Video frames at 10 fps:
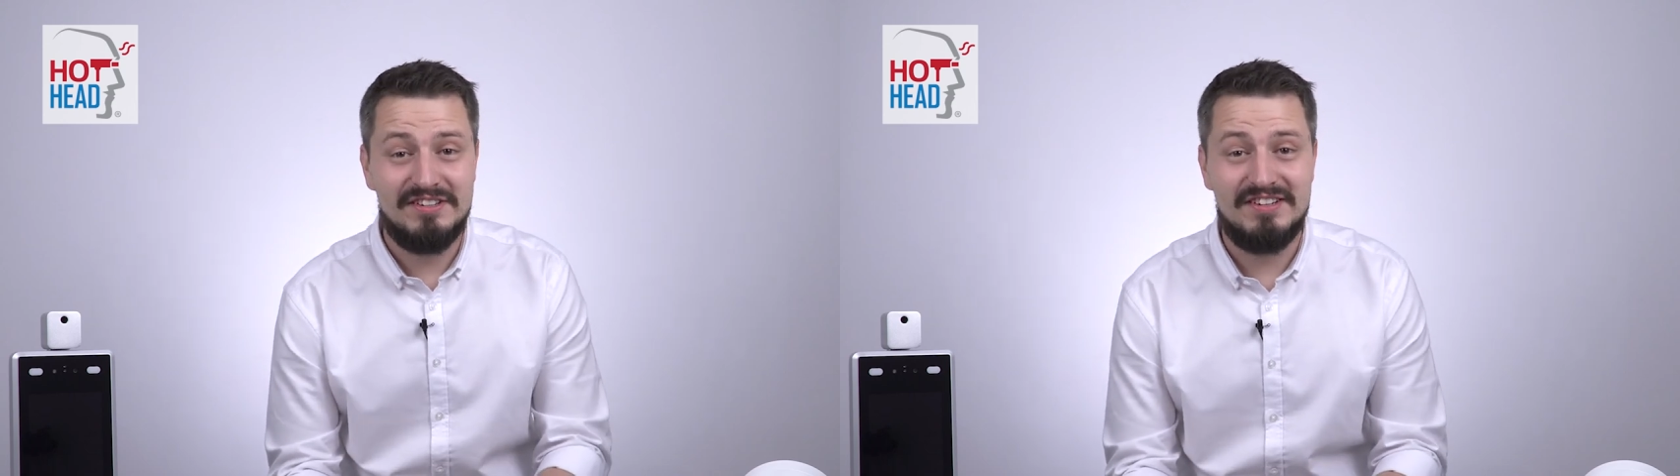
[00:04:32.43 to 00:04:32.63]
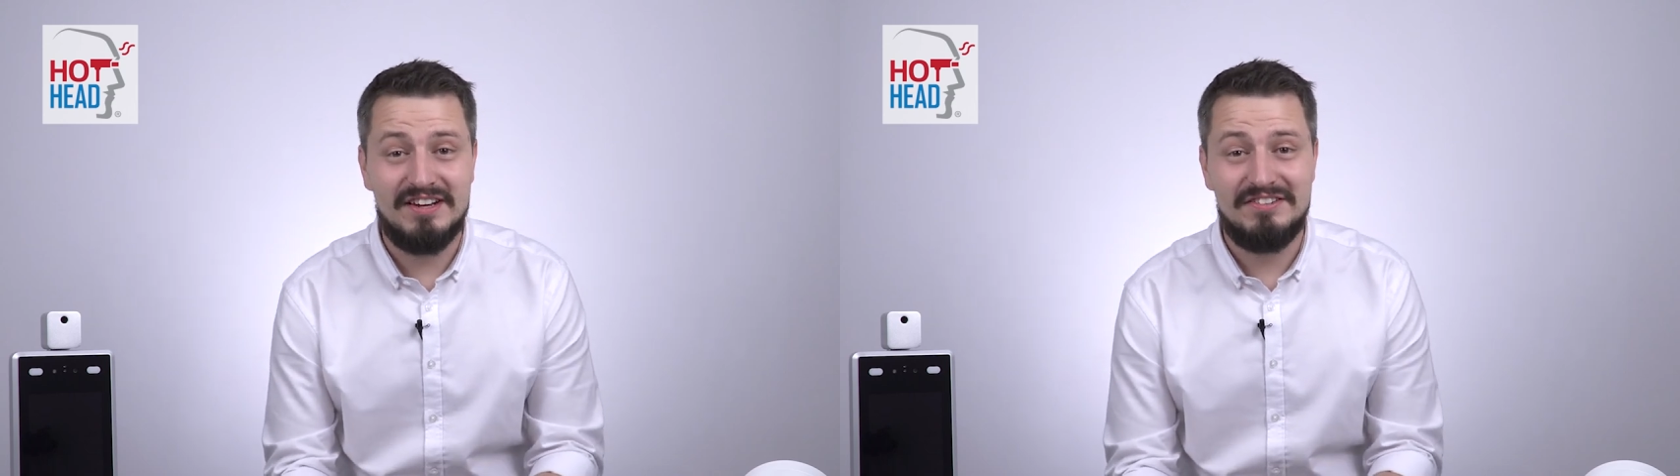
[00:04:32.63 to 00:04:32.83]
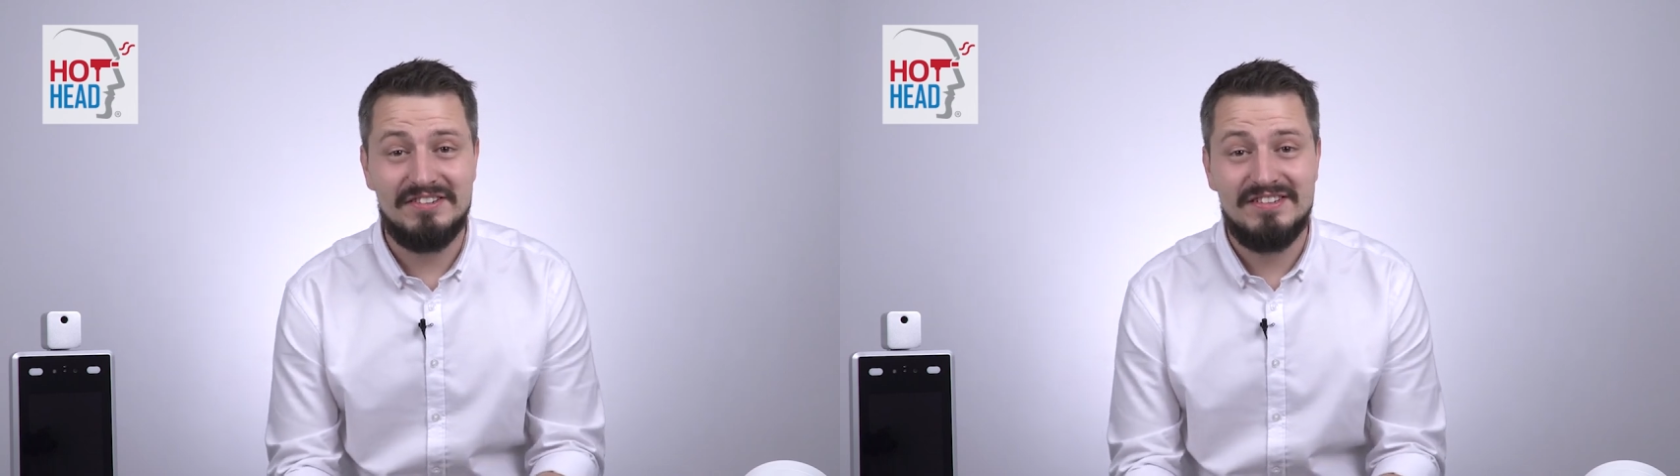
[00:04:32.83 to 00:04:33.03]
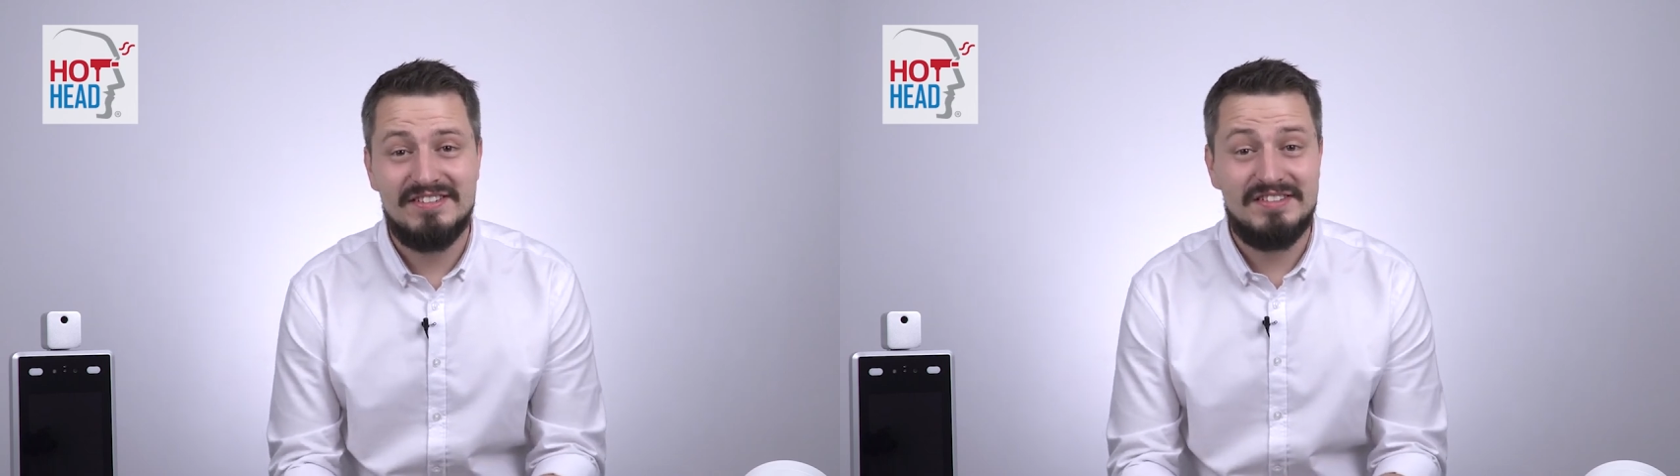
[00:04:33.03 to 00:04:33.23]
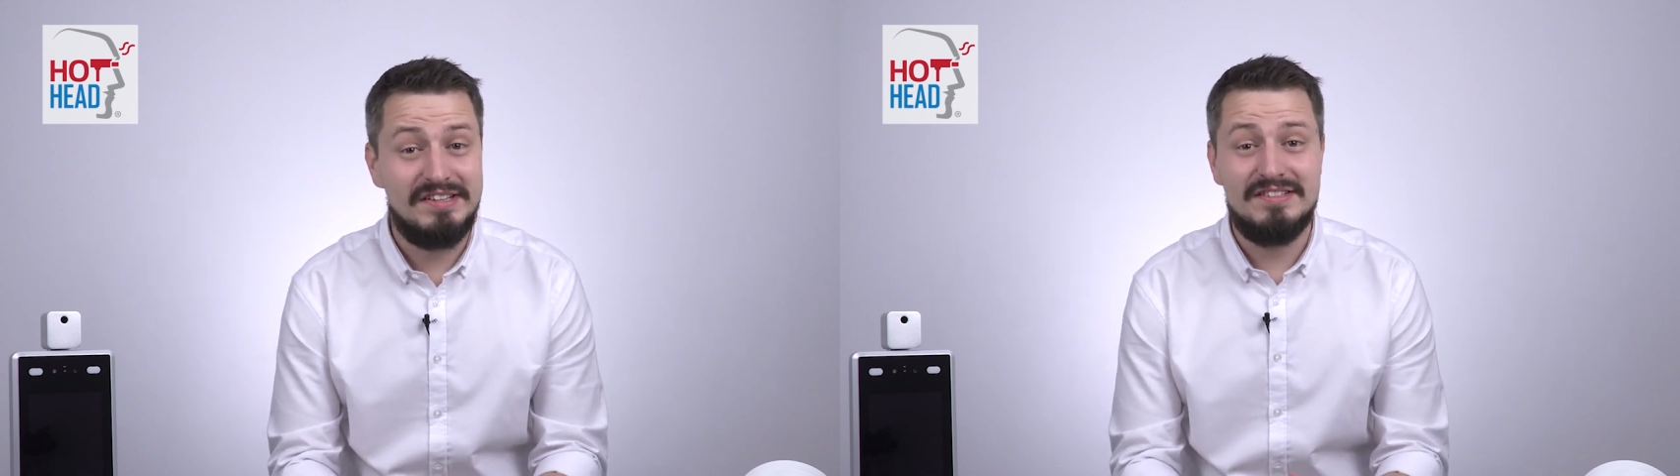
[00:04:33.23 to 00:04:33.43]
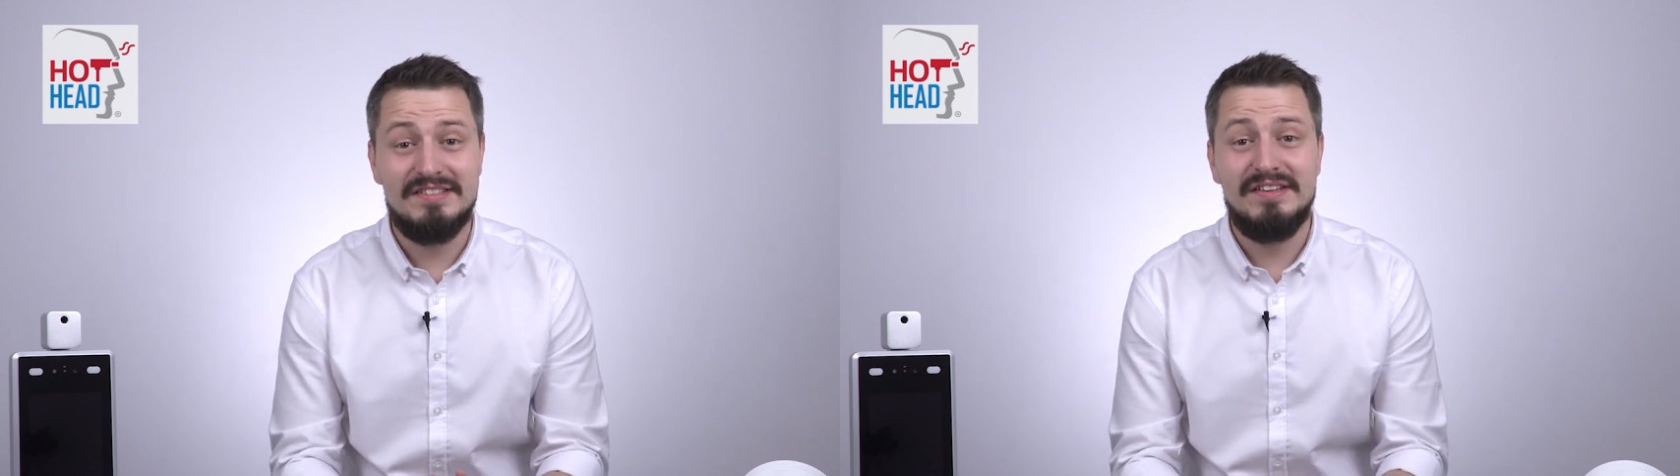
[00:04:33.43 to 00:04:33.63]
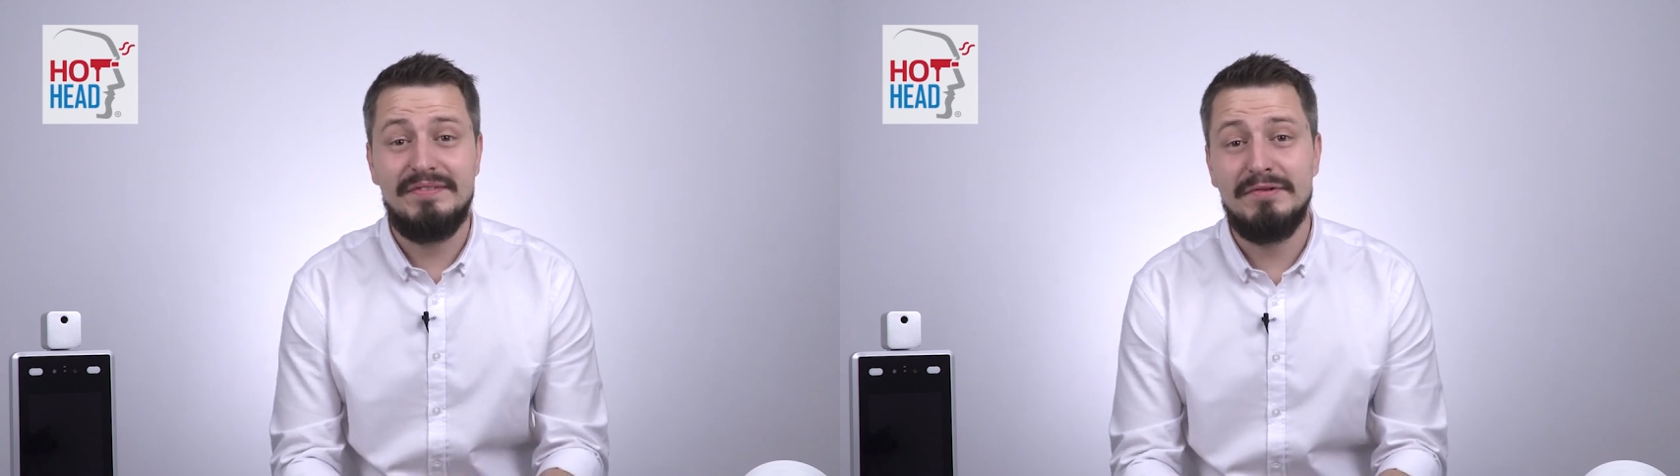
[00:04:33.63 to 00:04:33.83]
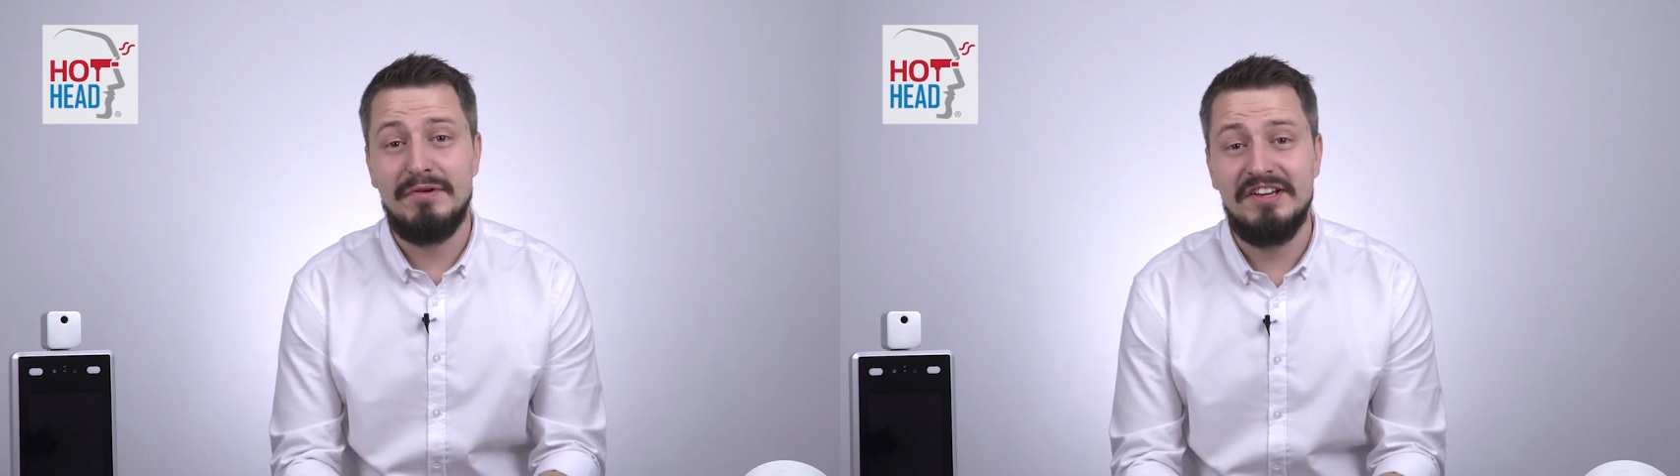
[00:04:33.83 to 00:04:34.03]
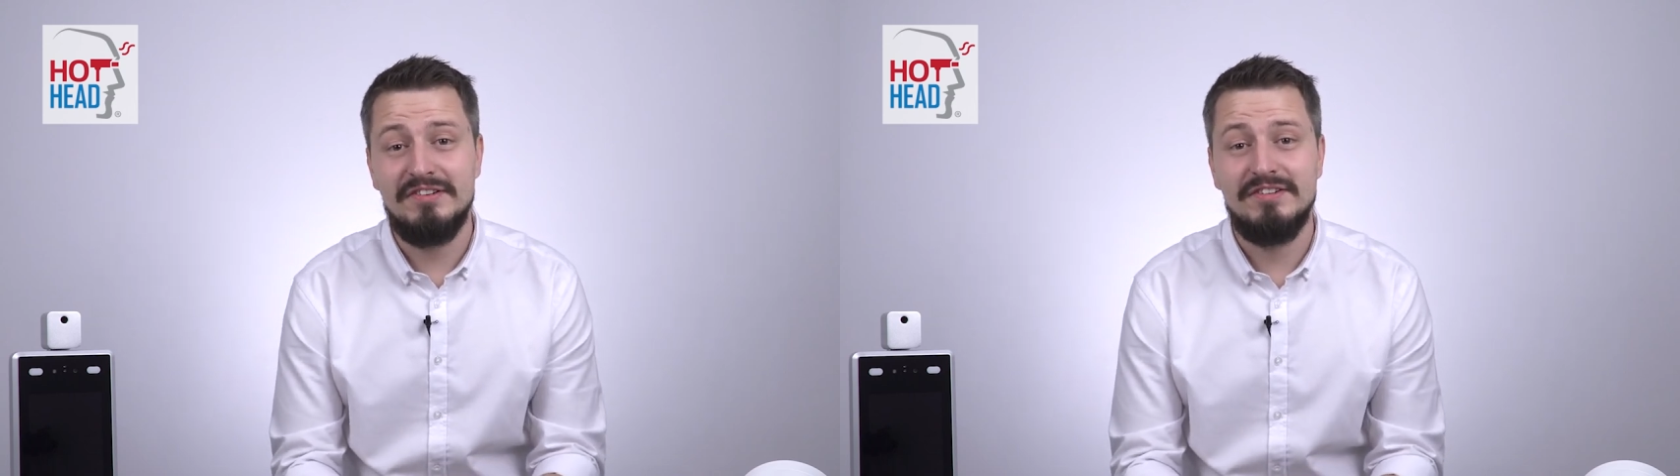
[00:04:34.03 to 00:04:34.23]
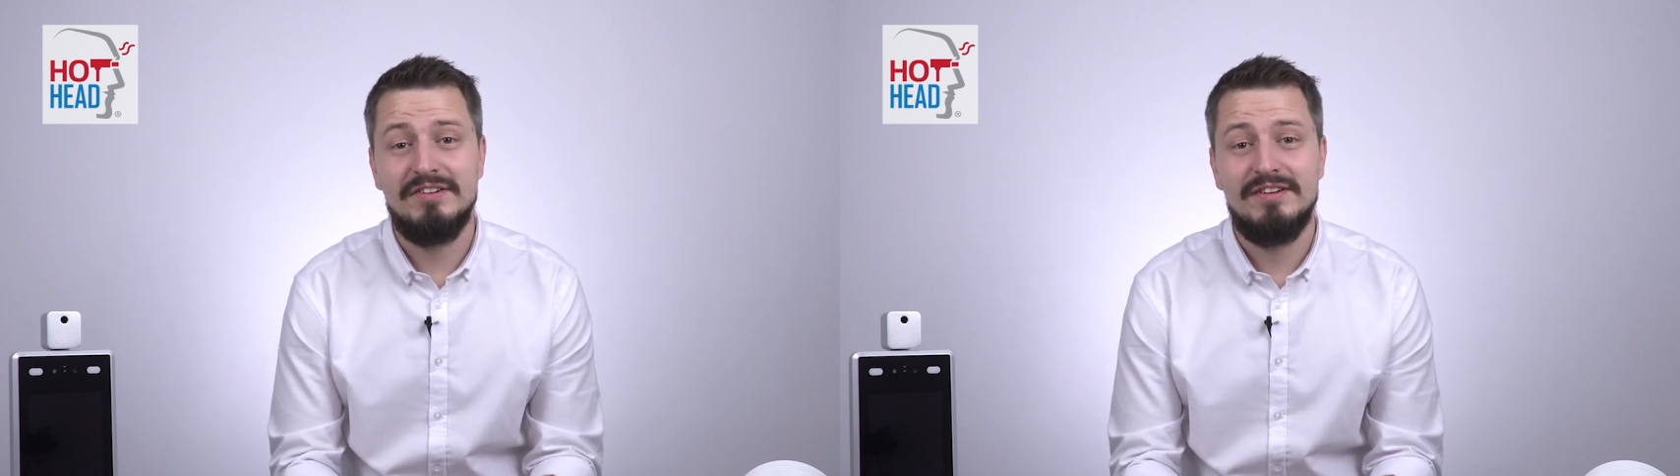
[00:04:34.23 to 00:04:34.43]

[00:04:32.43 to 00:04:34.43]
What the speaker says: Detection CCTV range,